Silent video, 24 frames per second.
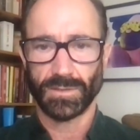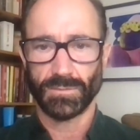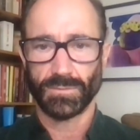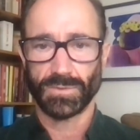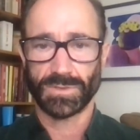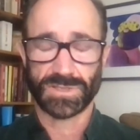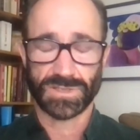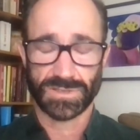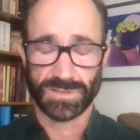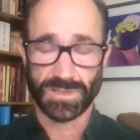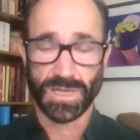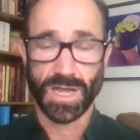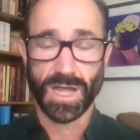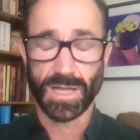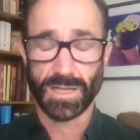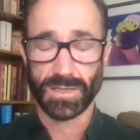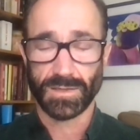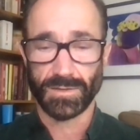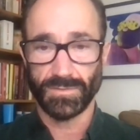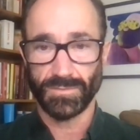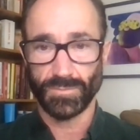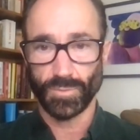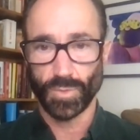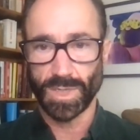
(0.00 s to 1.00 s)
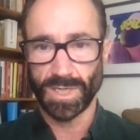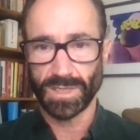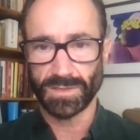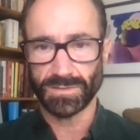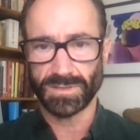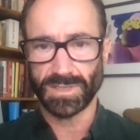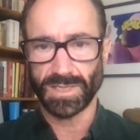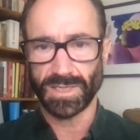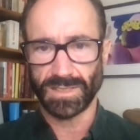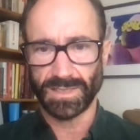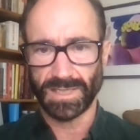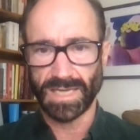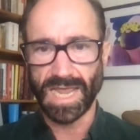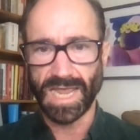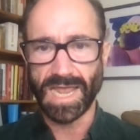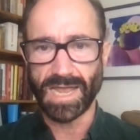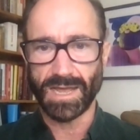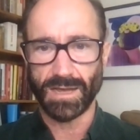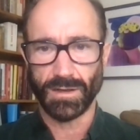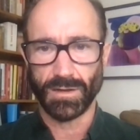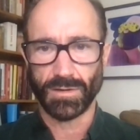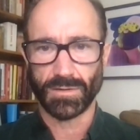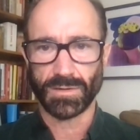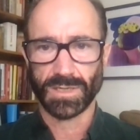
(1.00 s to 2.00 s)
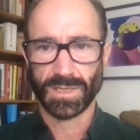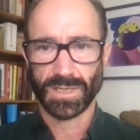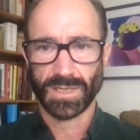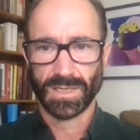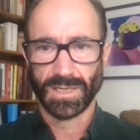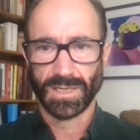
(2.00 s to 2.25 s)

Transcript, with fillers: which is not well done now.